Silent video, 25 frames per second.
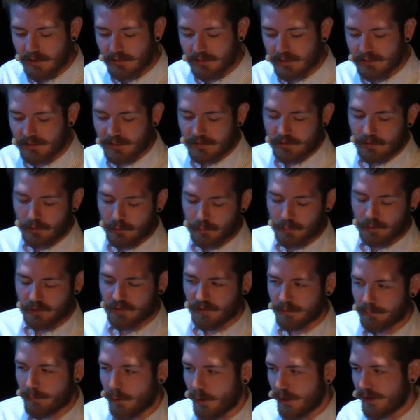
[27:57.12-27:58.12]
uh, the distance
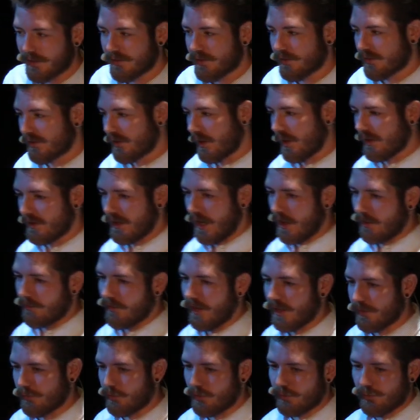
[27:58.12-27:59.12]
between points is kind of
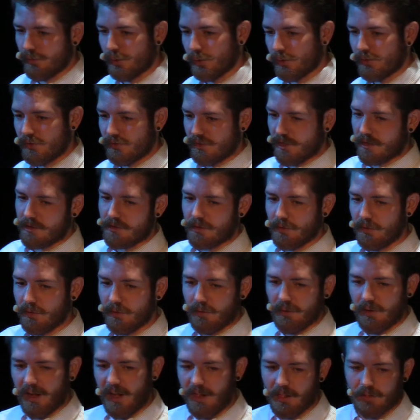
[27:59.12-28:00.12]
like one of those
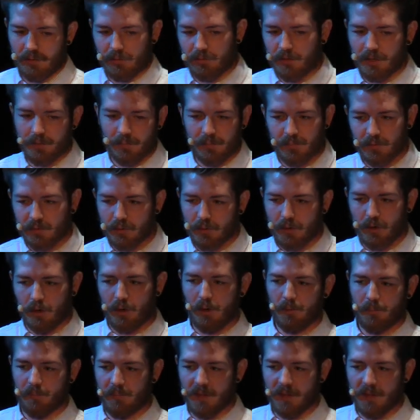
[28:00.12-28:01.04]
general algorithms or